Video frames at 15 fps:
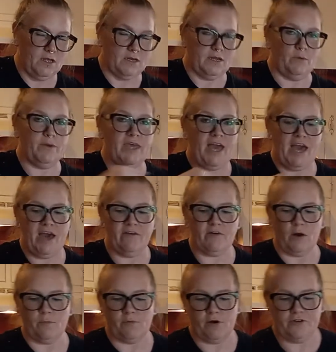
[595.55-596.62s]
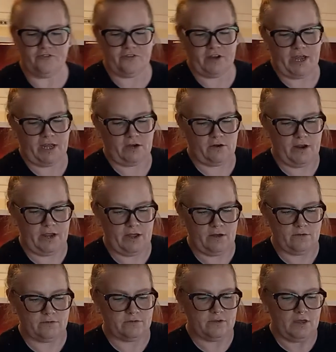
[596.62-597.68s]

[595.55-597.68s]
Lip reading: Now we have our pressure canner out,